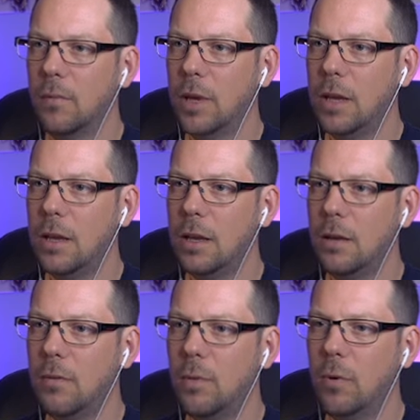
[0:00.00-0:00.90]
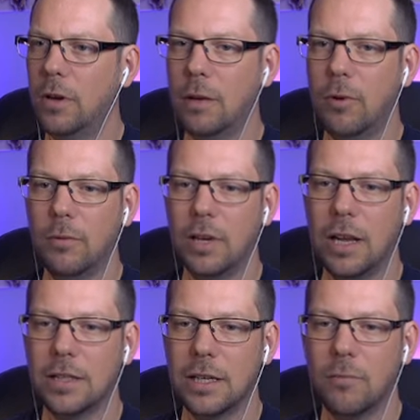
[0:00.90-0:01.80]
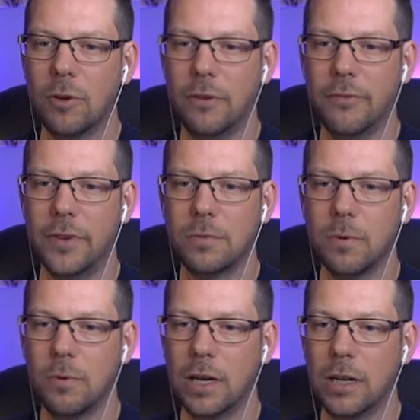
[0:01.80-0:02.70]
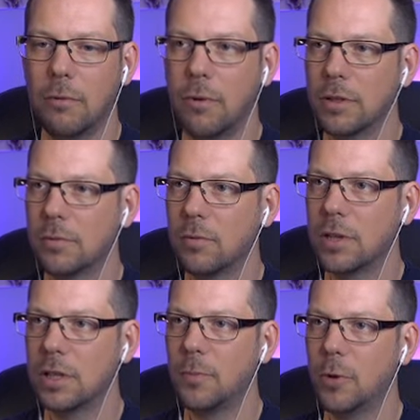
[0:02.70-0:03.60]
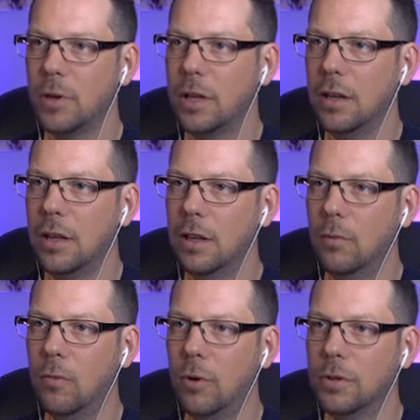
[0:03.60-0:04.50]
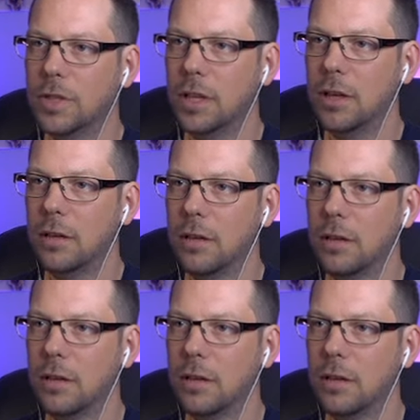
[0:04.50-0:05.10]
We want it. Well, we actually want a fish one, really, don't we? Because we want it spawning in the water.